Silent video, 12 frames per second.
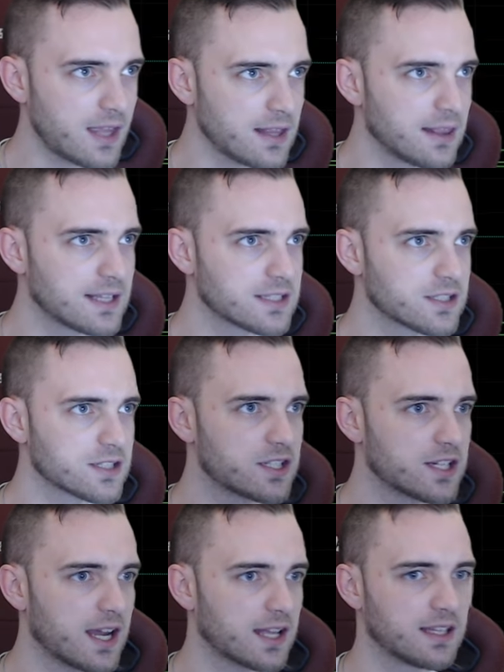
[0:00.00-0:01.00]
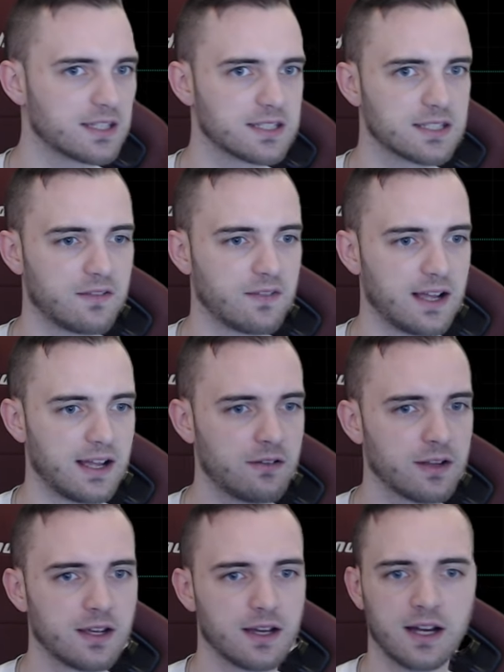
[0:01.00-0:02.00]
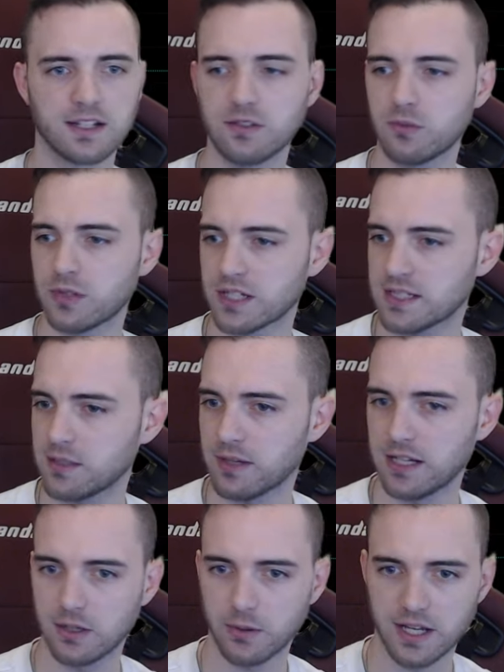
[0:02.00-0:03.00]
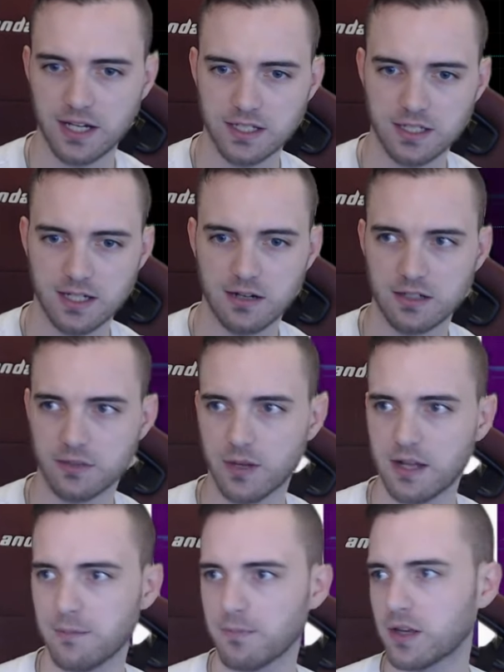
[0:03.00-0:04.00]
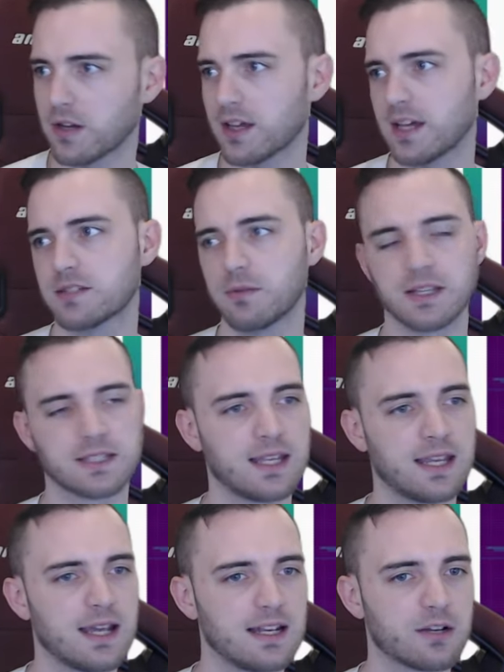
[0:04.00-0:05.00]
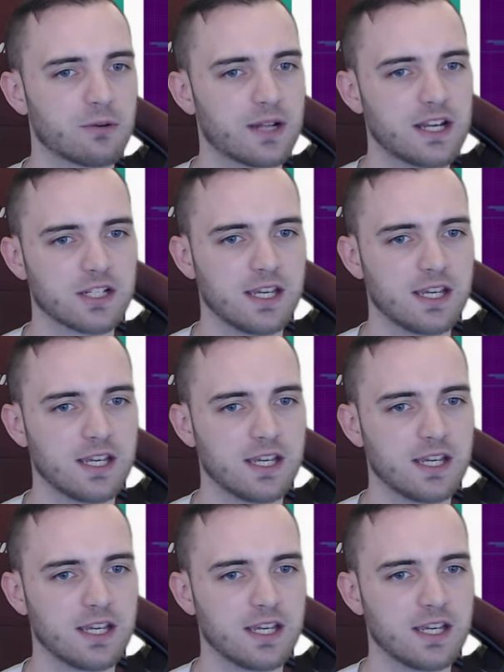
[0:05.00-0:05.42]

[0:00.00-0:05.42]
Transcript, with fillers: Let's just check this stuff out. I do want to see where liquidations are as well. Okay, so we can see liquidation